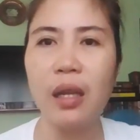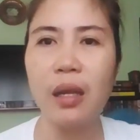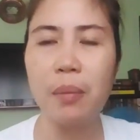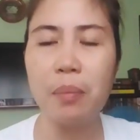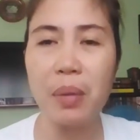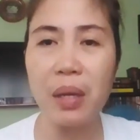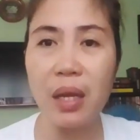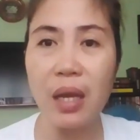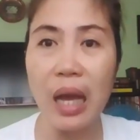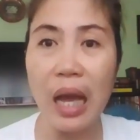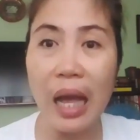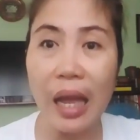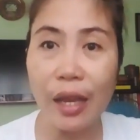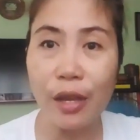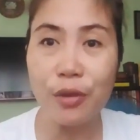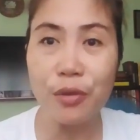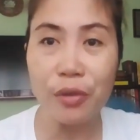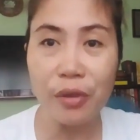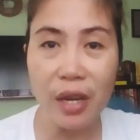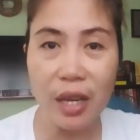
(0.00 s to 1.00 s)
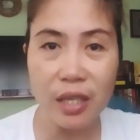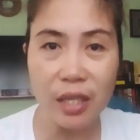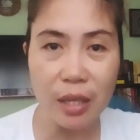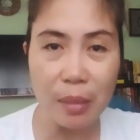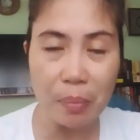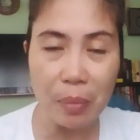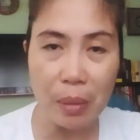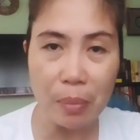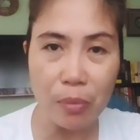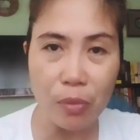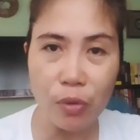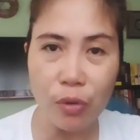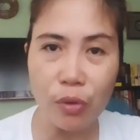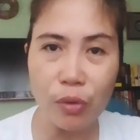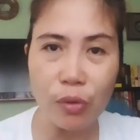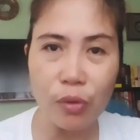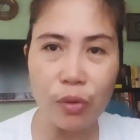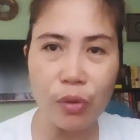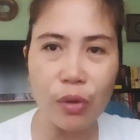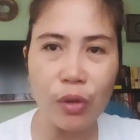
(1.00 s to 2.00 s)
ibigay yung recipe
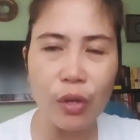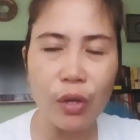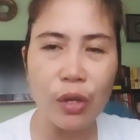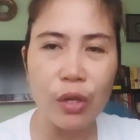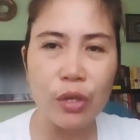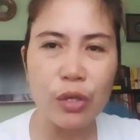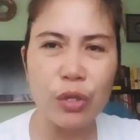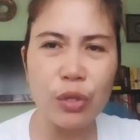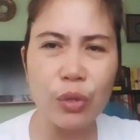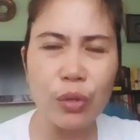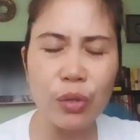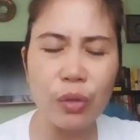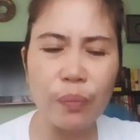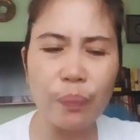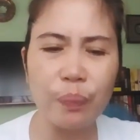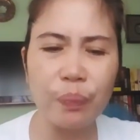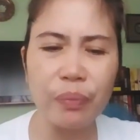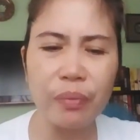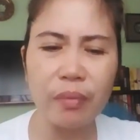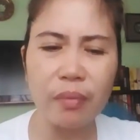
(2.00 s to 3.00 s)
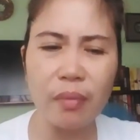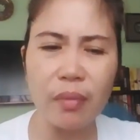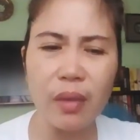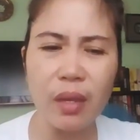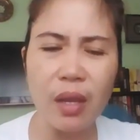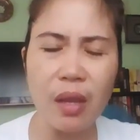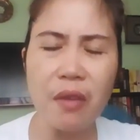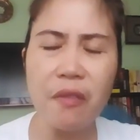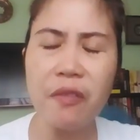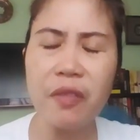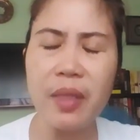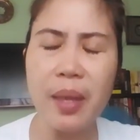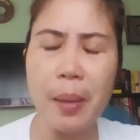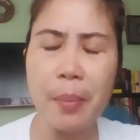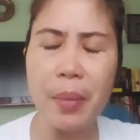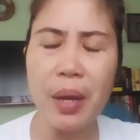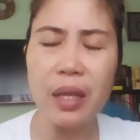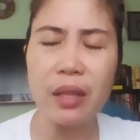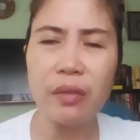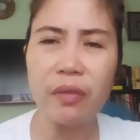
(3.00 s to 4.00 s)
mo? So, give
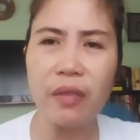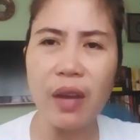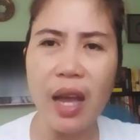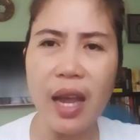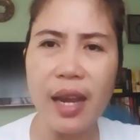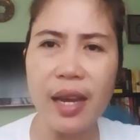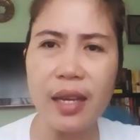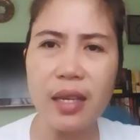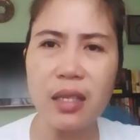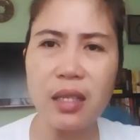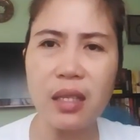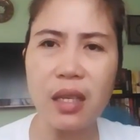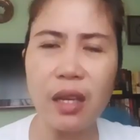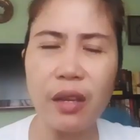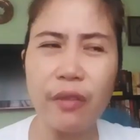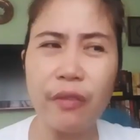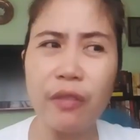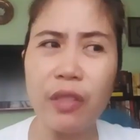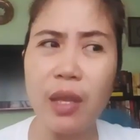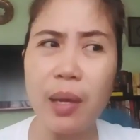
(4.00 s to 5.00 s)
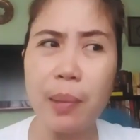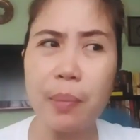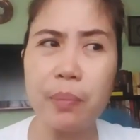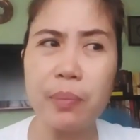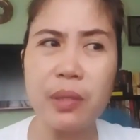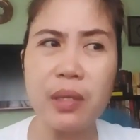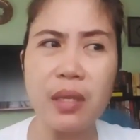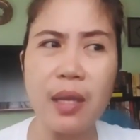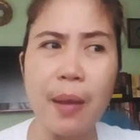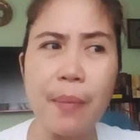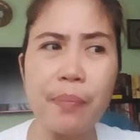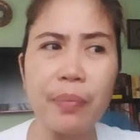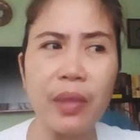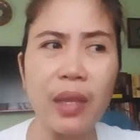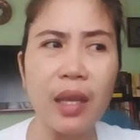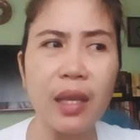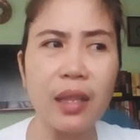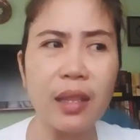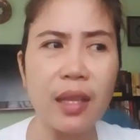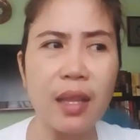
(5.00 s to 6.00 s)
them advice, give them
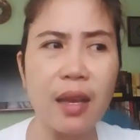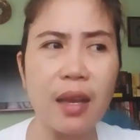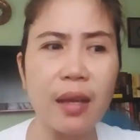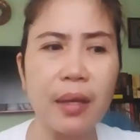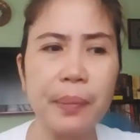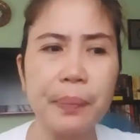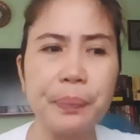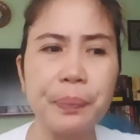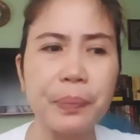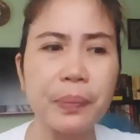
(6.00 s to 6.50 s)
something na